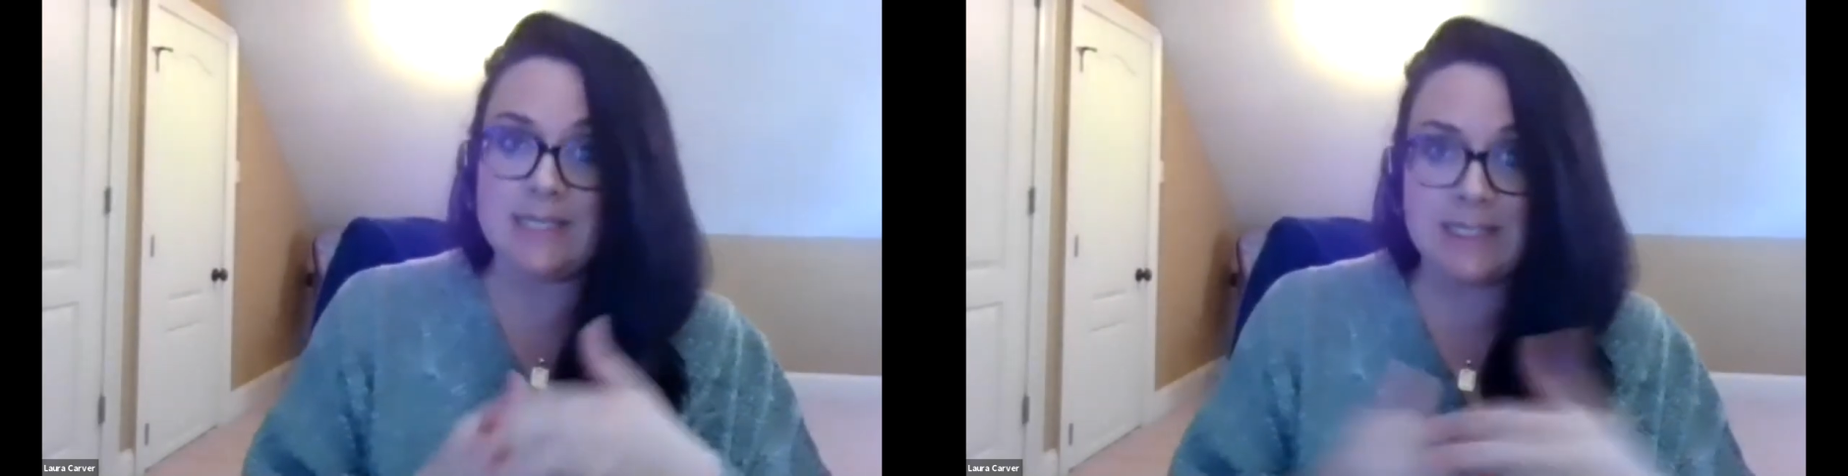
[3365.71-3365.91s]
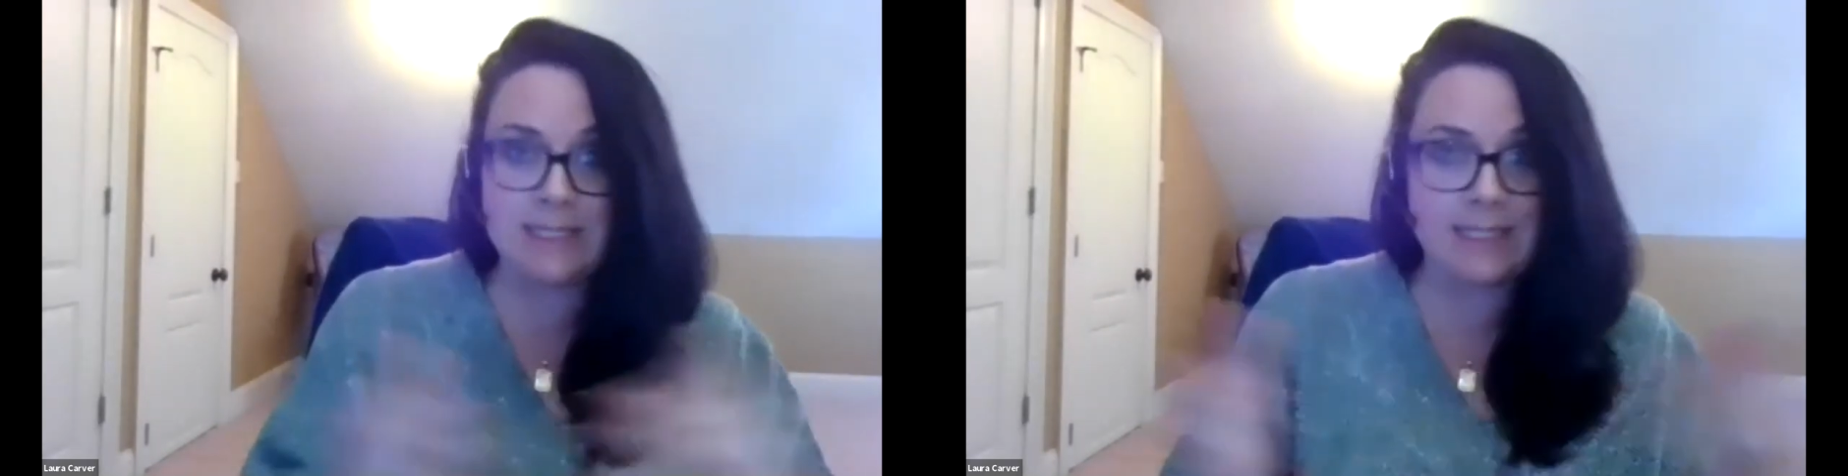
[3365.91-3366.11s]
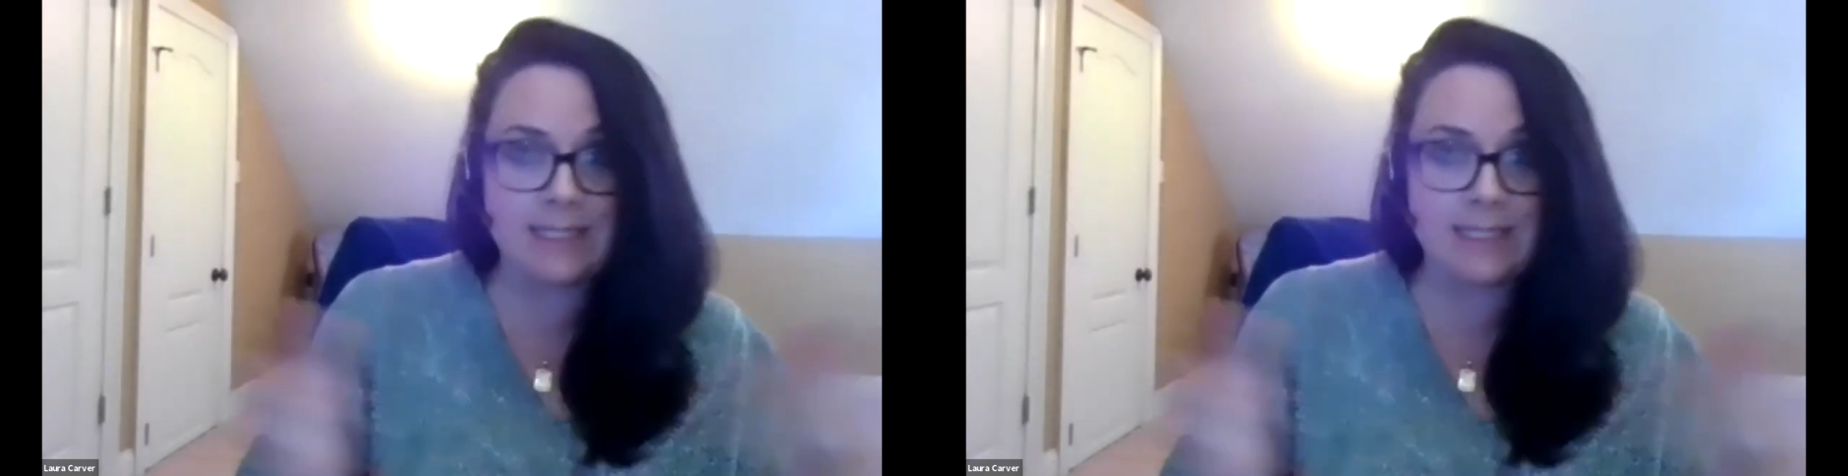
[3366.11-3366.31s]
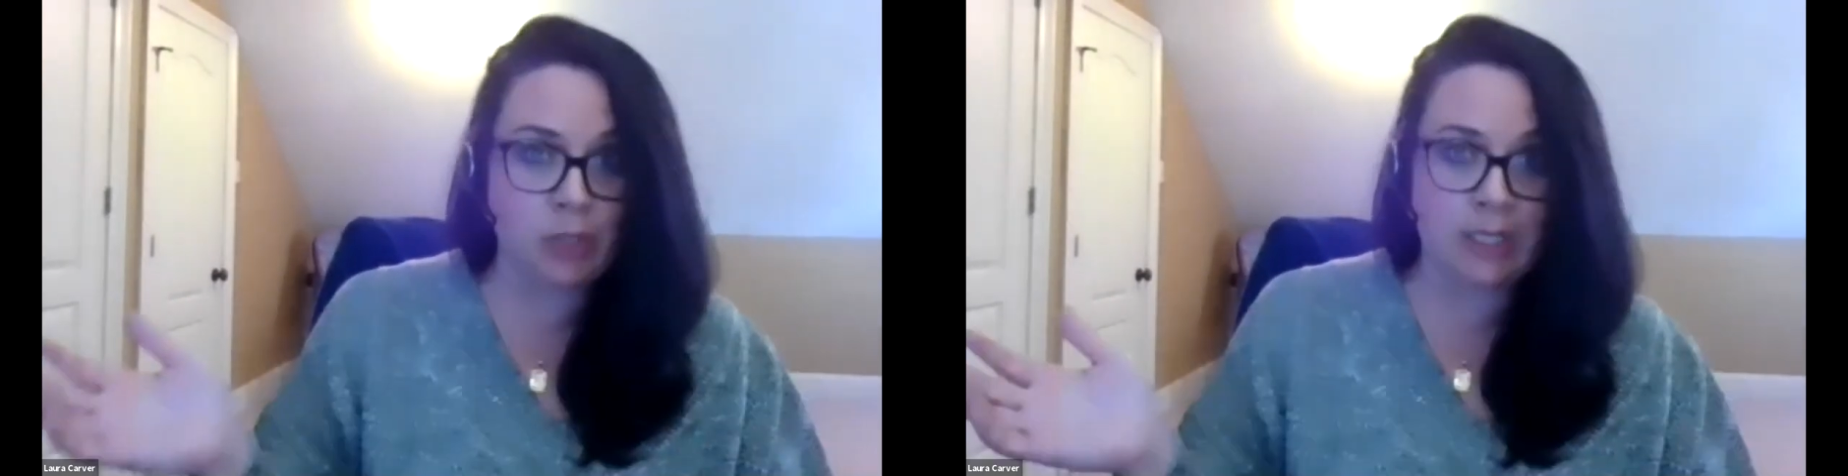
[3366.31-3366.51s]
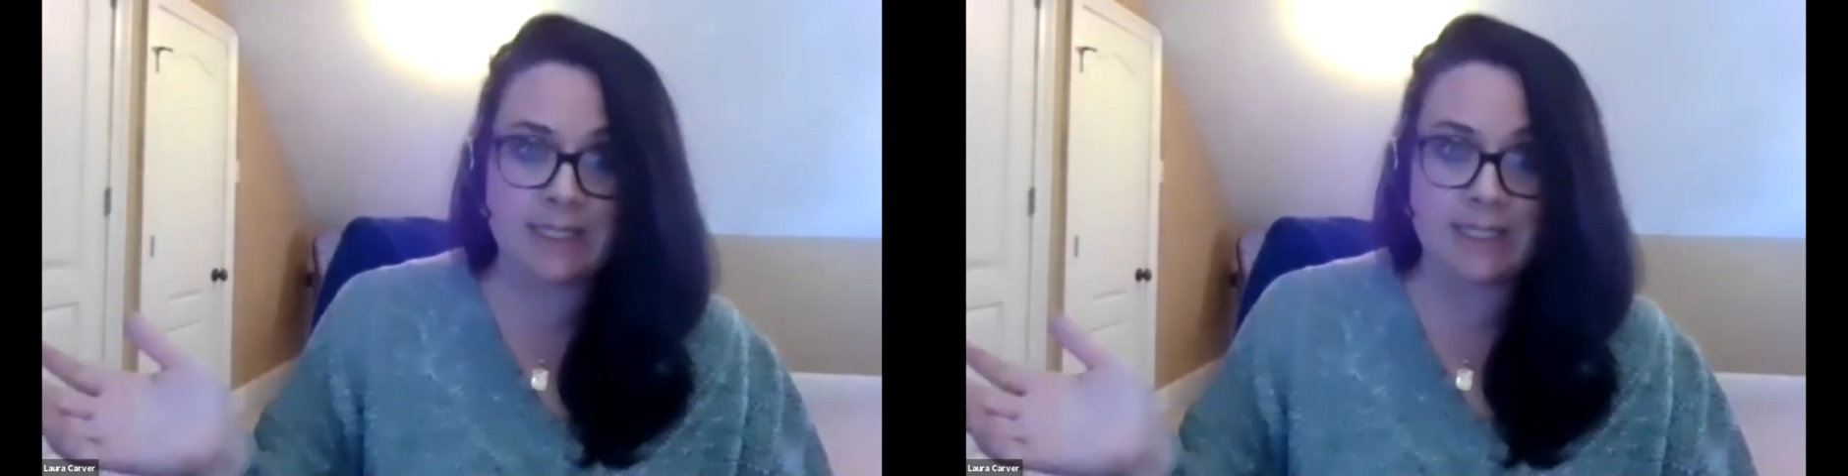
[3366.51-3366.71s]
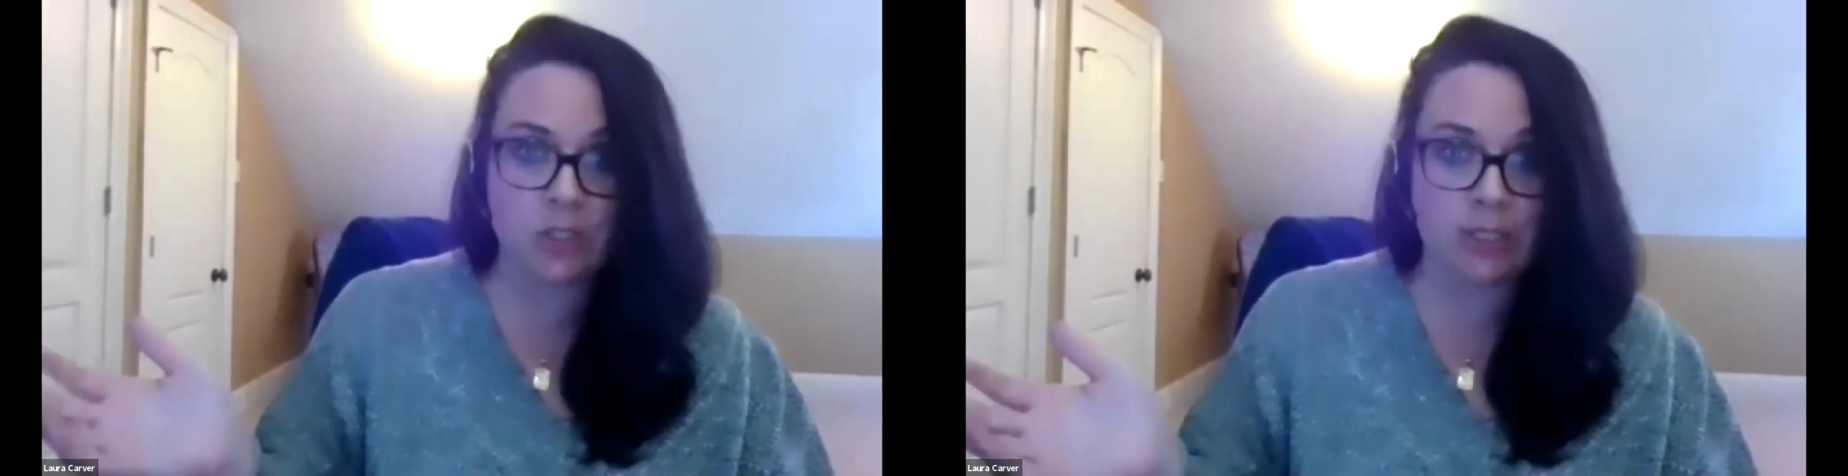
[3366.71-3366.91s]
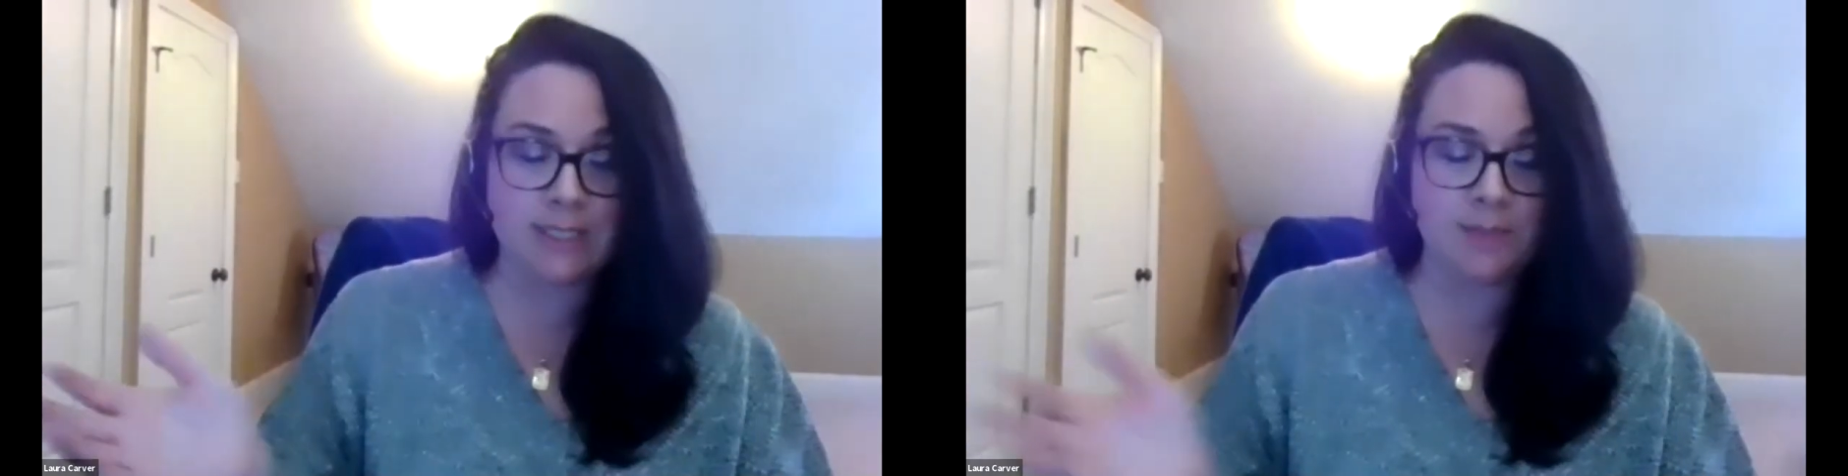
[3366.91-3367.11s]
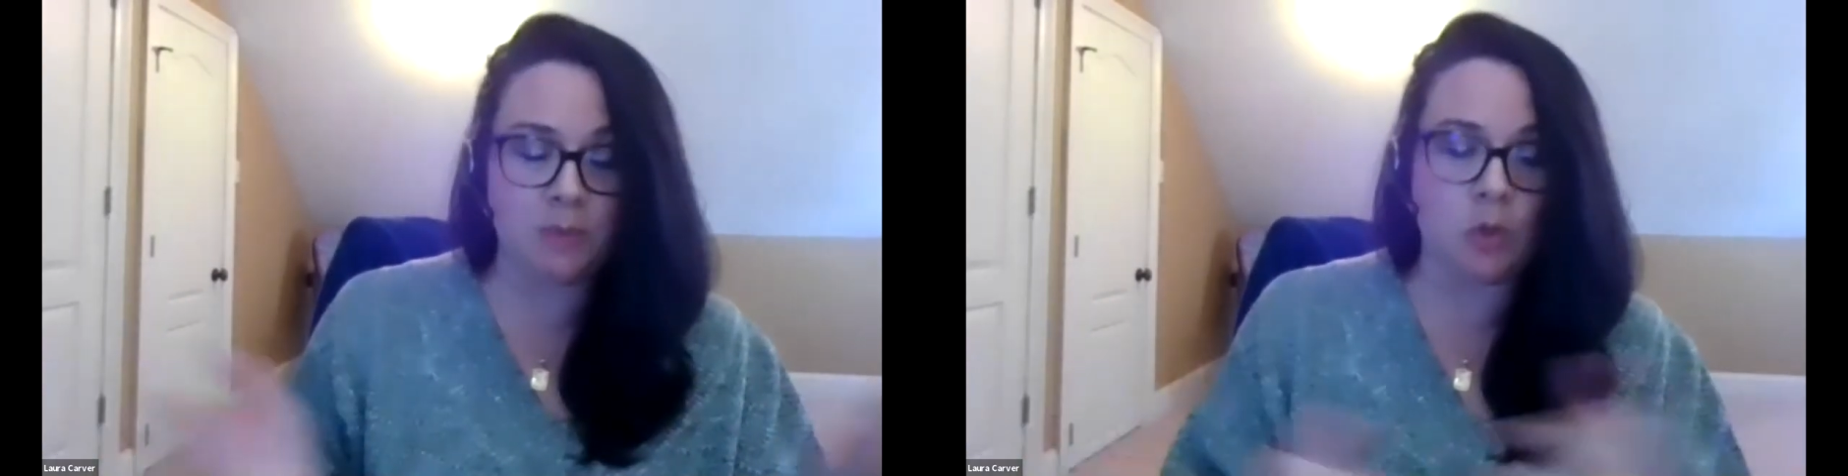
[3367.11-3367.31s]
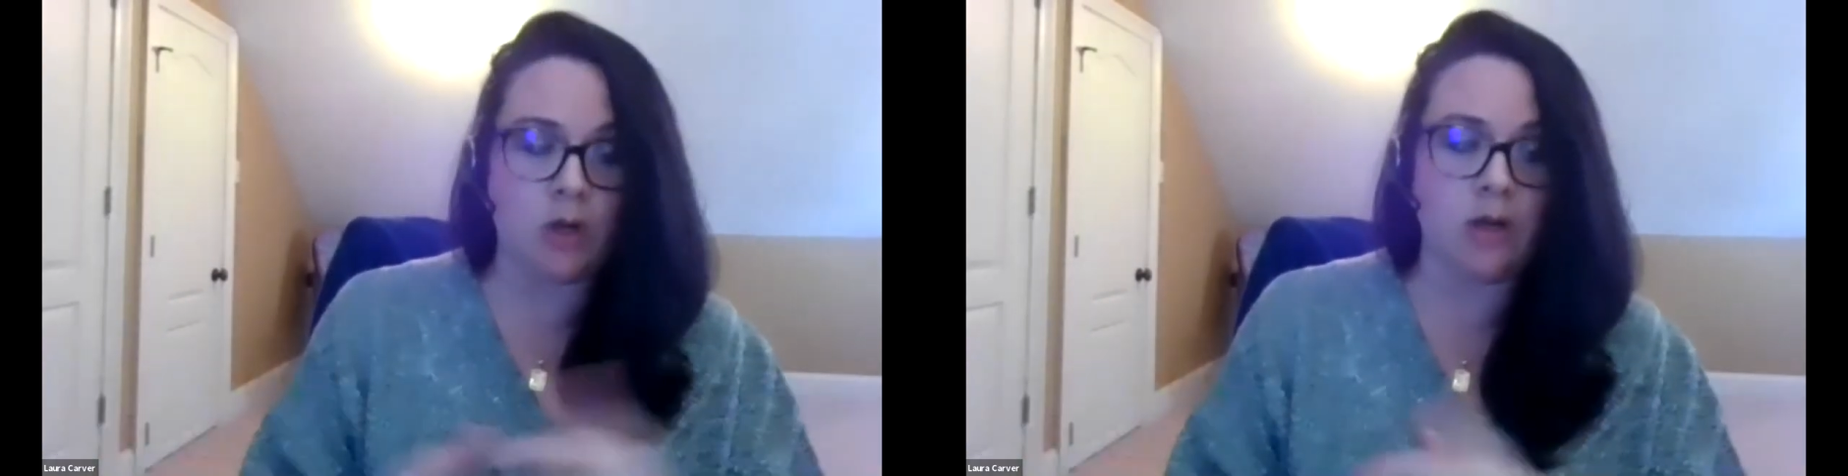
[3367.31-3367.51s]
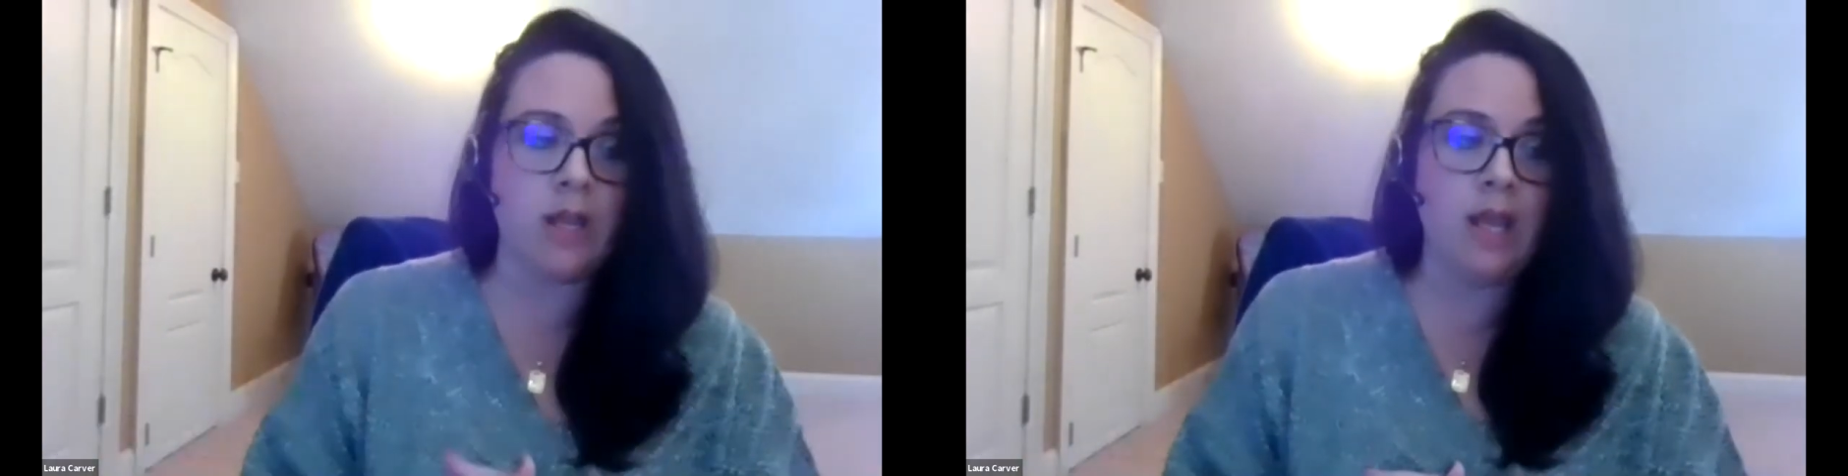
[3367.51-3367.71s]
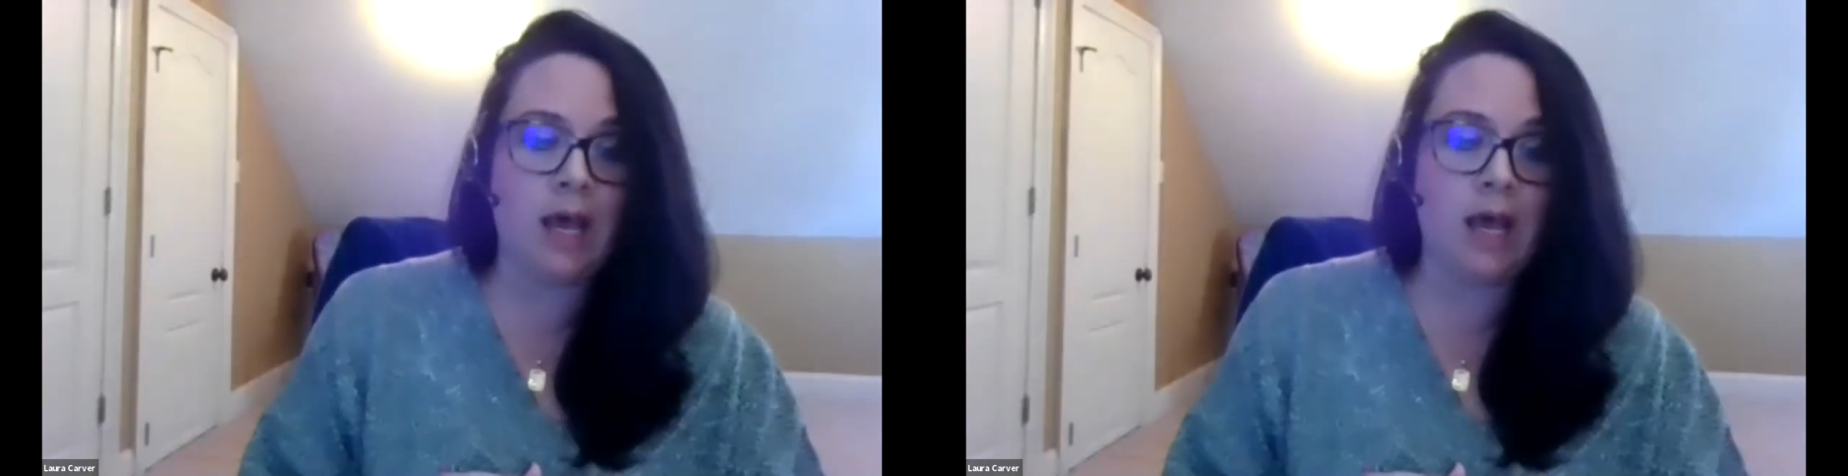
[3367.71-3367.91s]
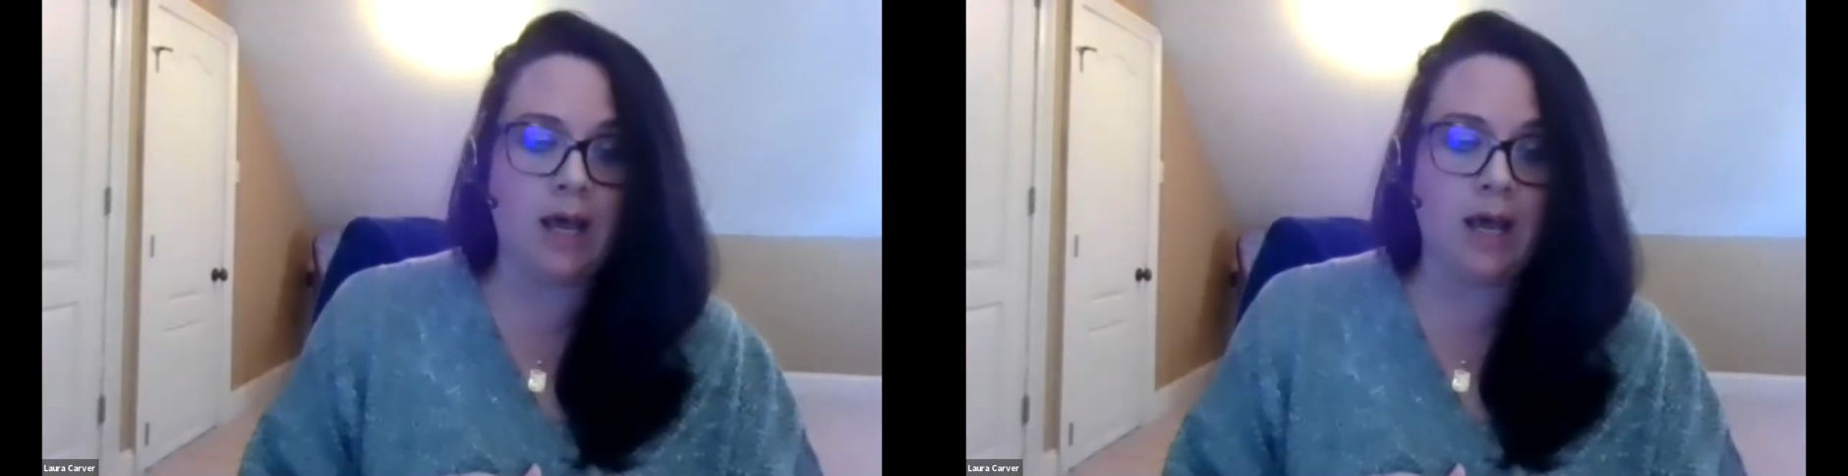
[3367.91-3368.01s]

consistent process across the board.